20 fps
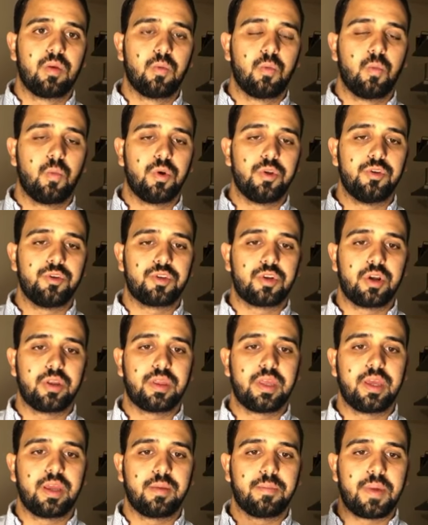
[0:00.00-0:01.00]
when you start
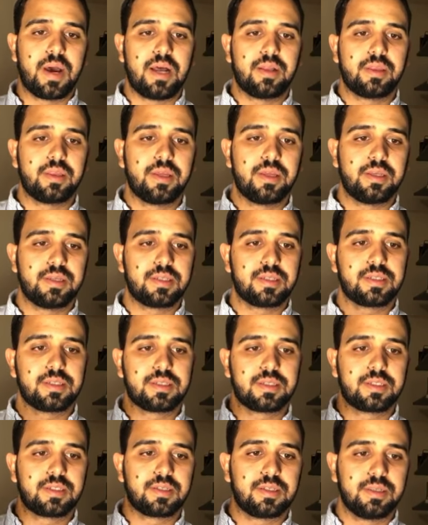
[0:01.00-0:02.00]
thinking about
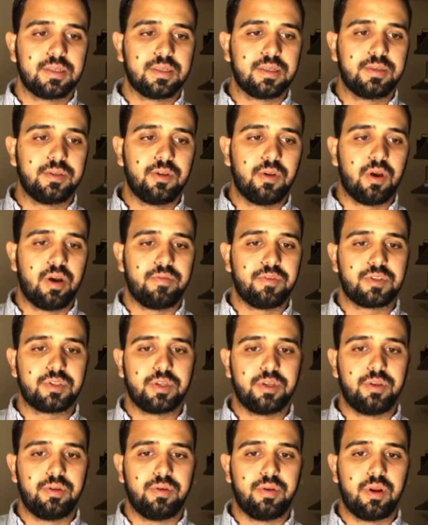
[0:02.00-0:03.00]
this, obviously,
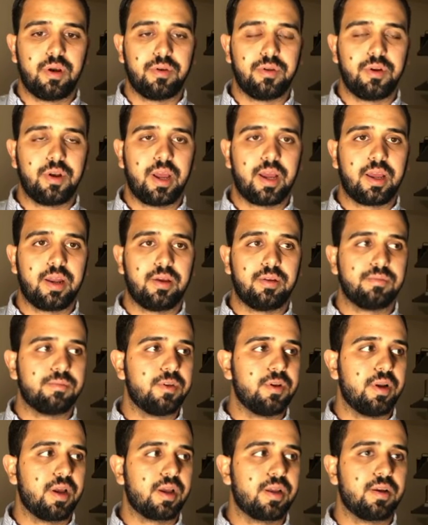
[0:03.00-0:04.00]
you're not
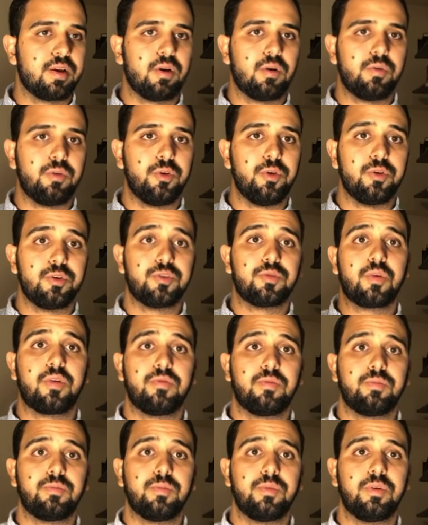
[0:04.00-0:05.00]
gonna go New
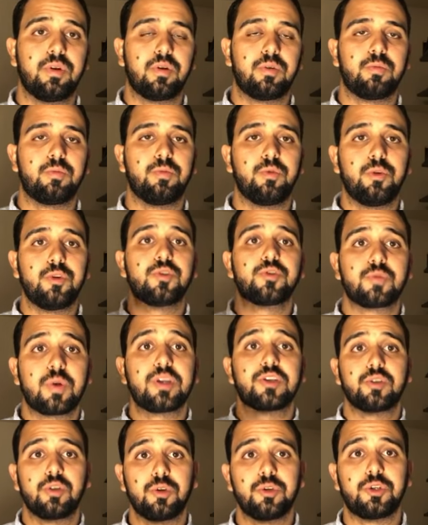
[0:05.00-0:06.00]
Year's
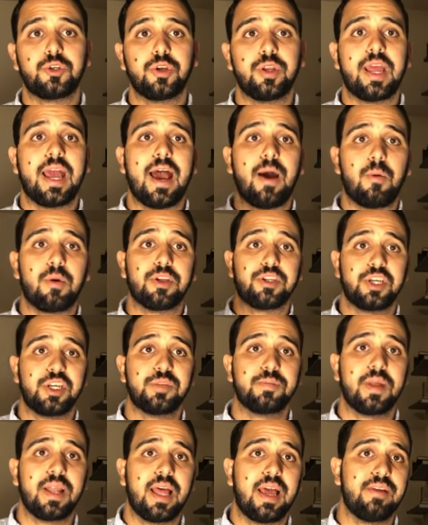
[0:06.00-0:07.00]
resolution. I want to change
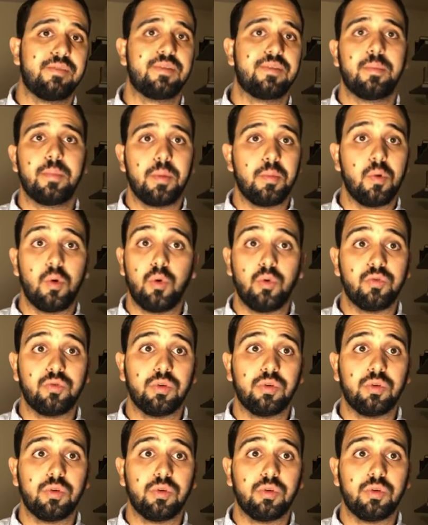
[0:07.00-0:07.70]
my life. Let me move,